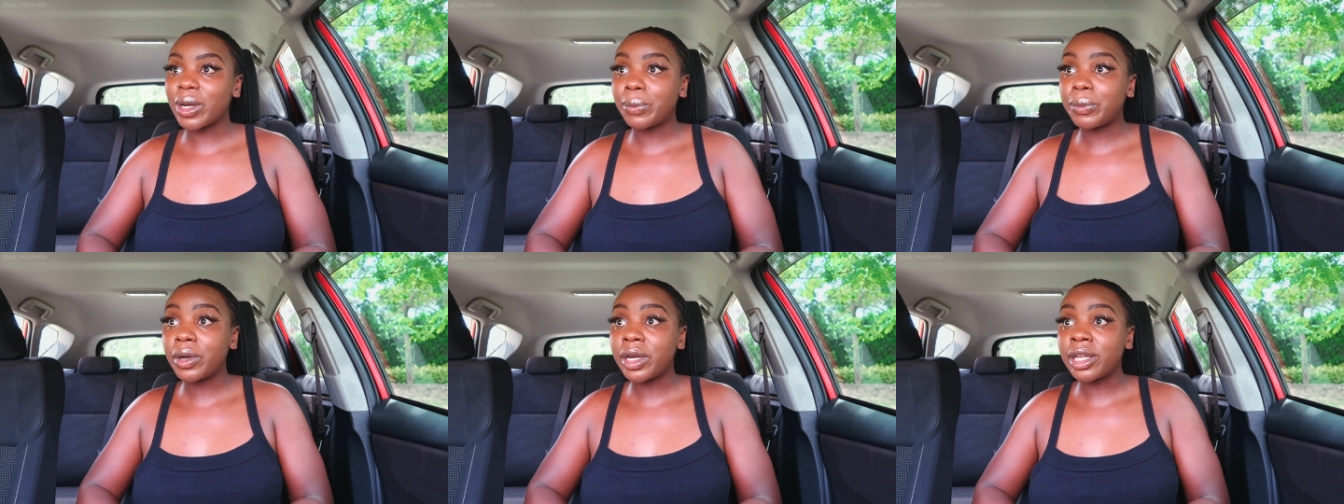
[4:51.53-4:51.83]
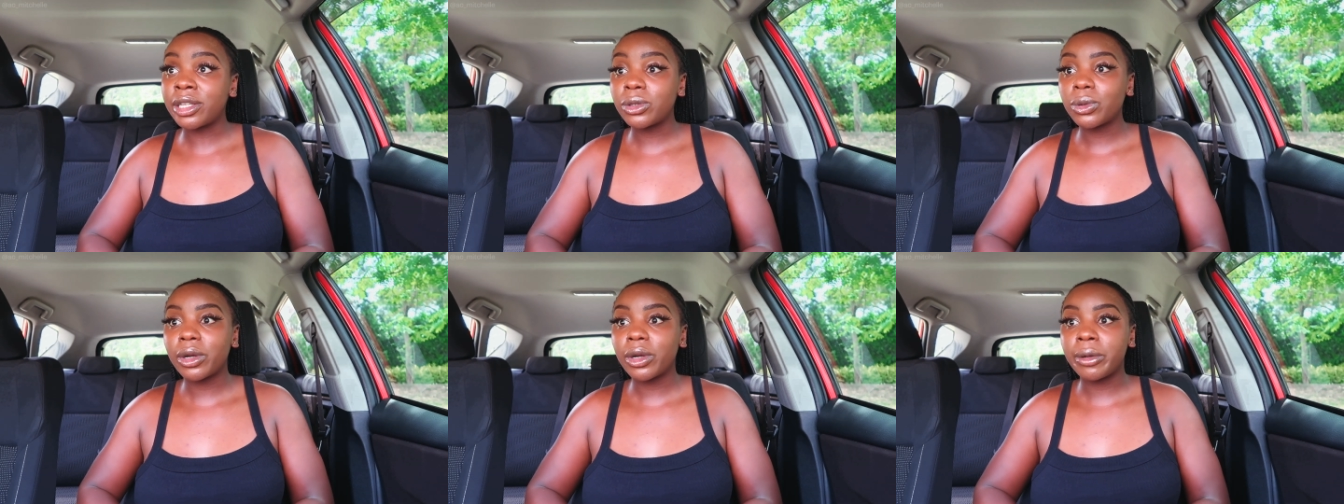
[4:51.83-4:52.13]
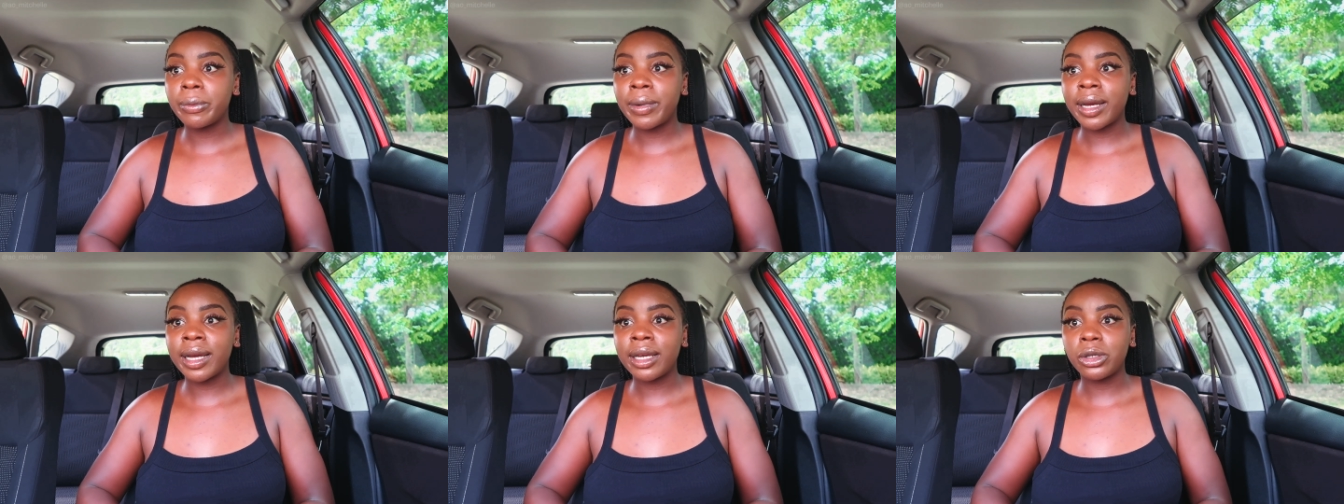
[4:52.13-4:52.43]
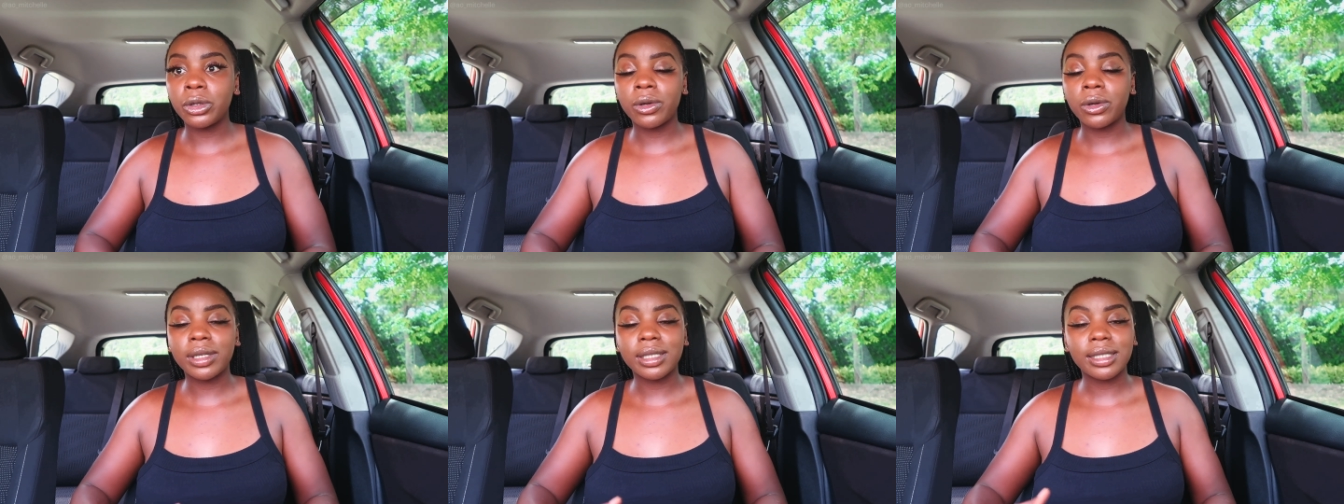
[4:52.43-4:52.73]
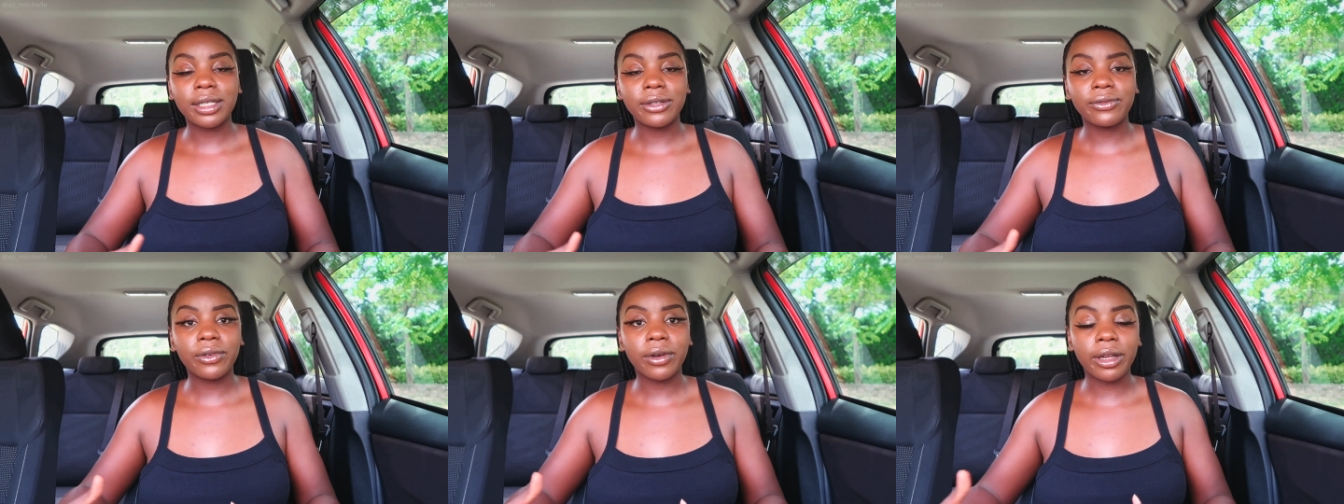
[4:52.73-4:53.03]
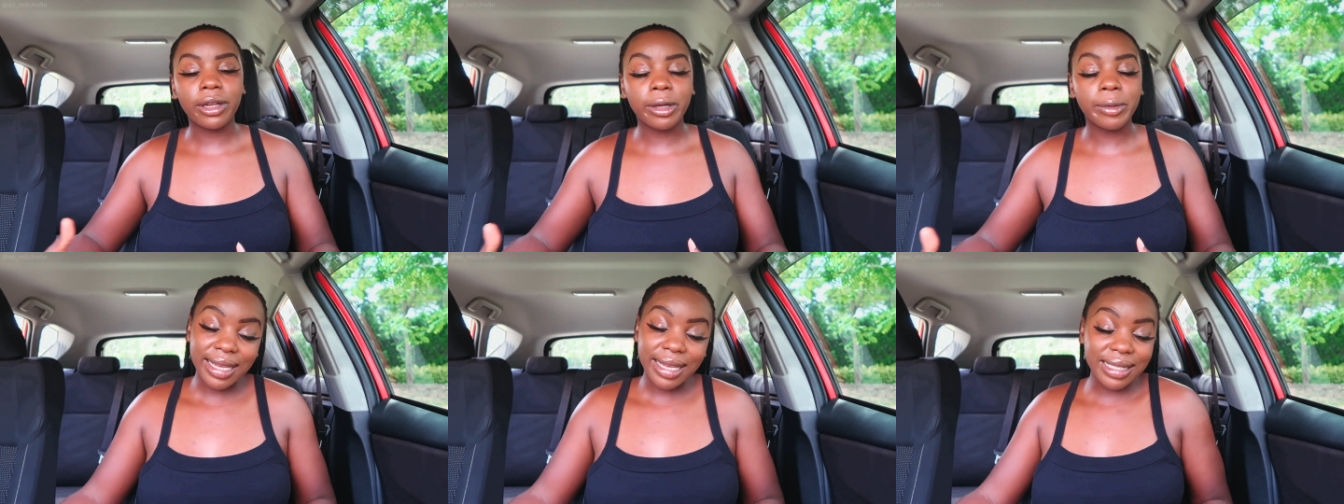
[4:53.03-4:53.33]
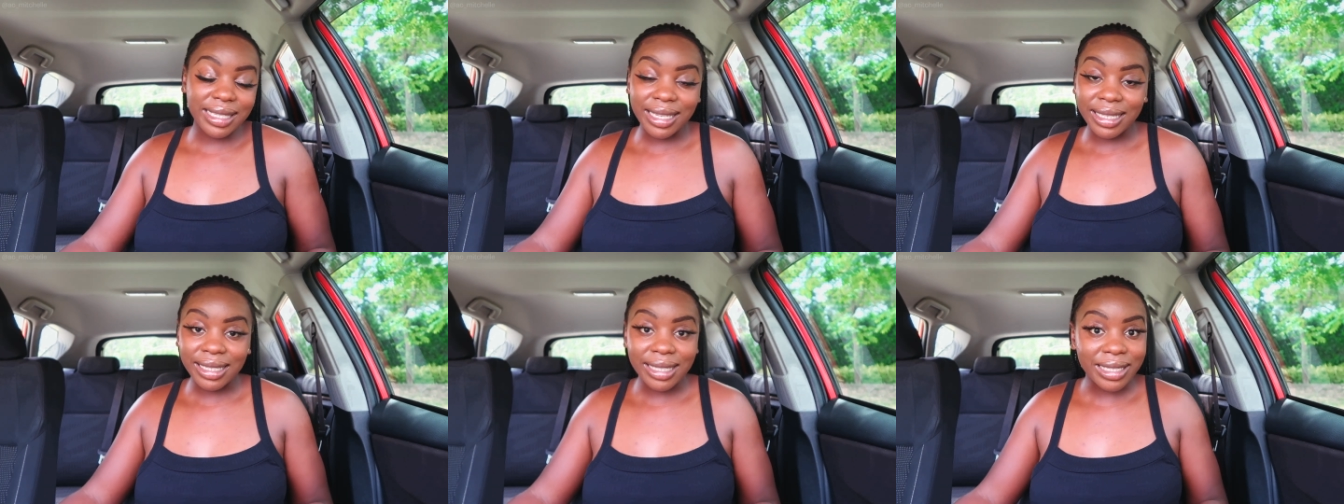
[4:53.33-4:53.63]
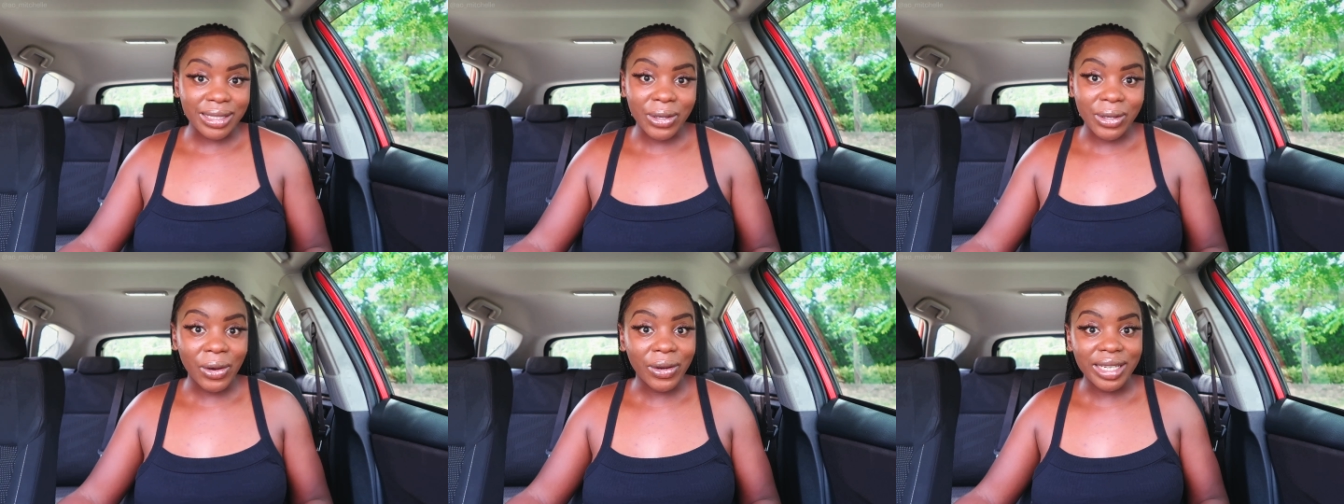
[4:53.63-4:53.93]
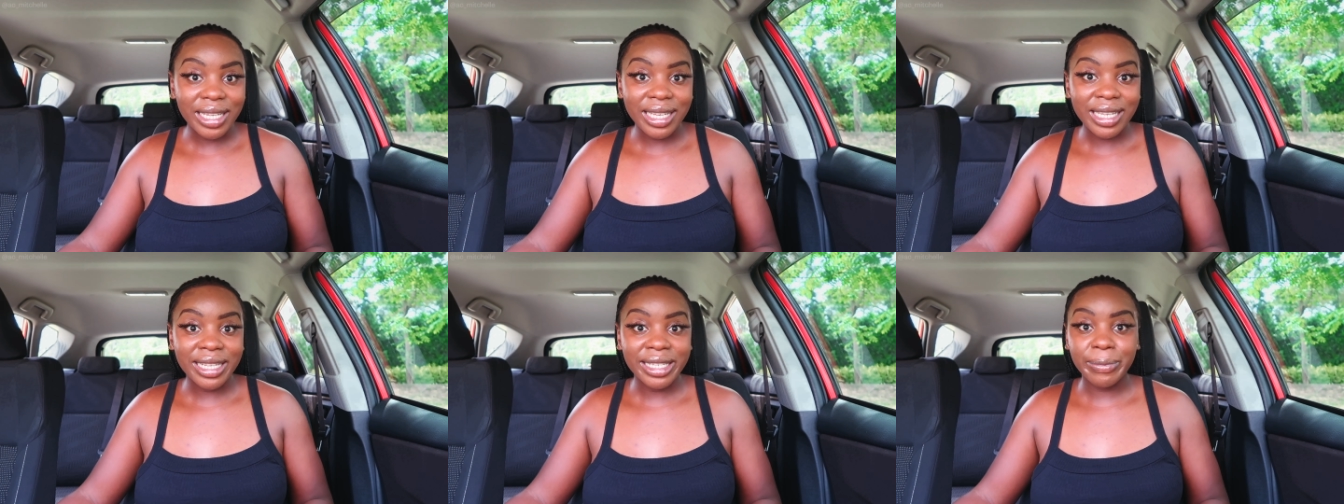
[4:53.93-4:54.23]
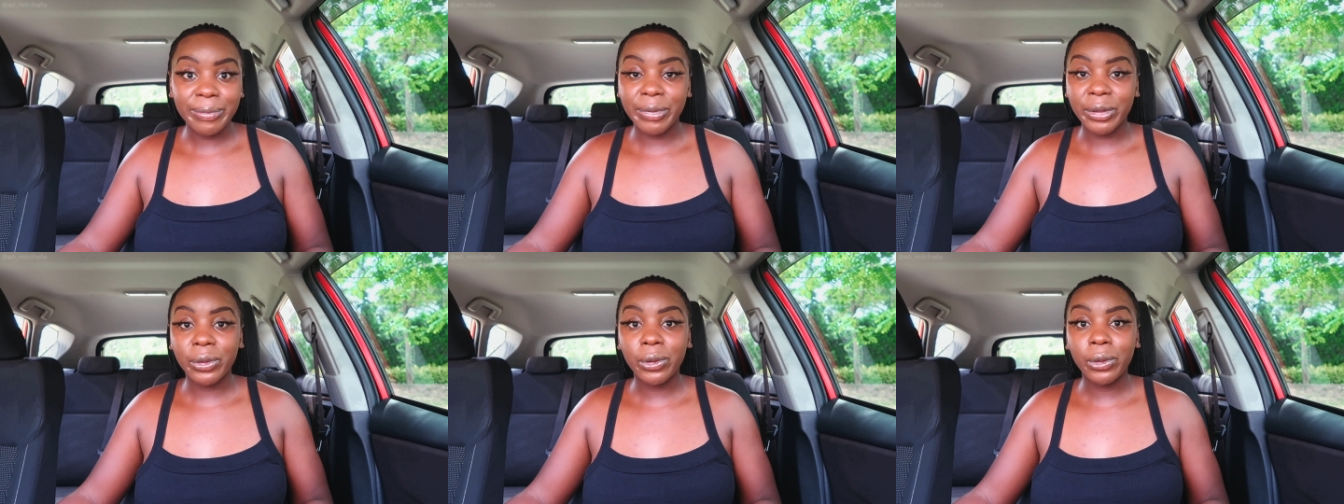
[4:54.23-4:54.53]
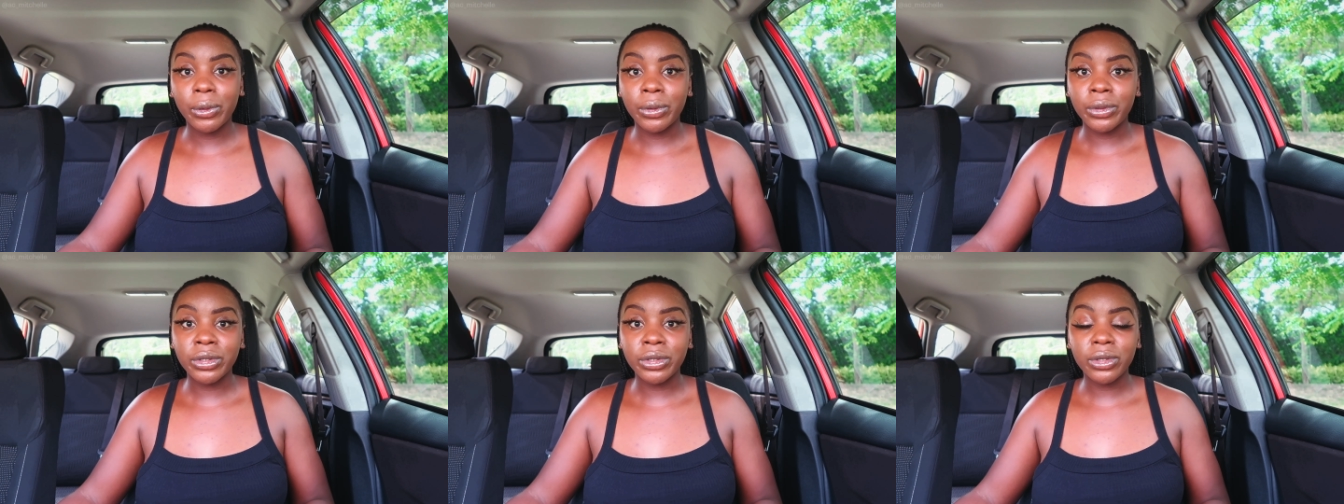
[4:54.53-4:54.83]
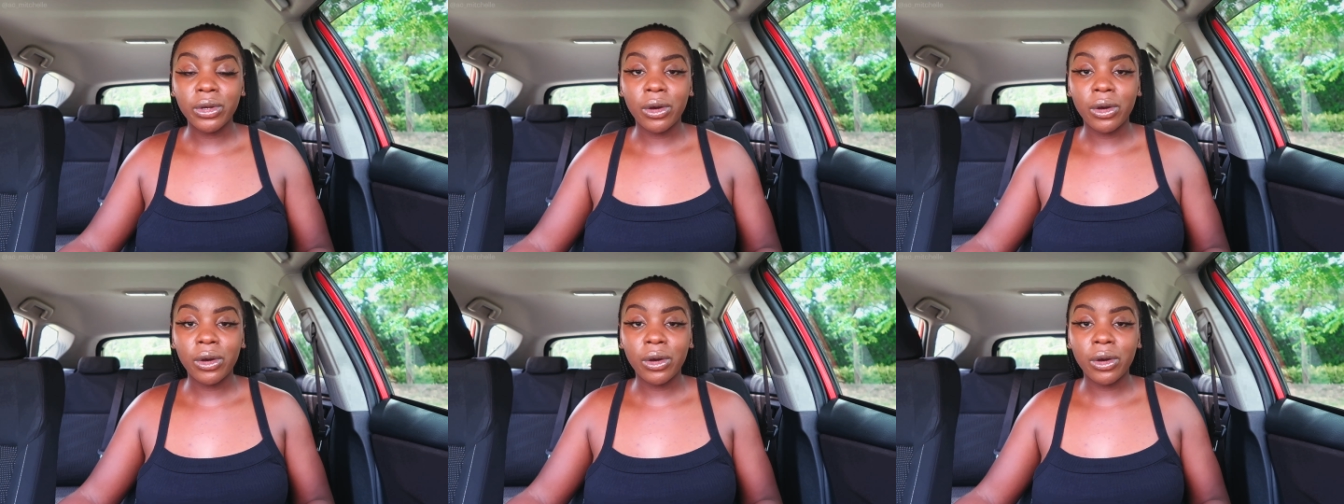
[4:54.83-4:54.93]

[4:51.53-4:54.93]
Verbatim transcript: a point whereby you're going to develop eating disorders because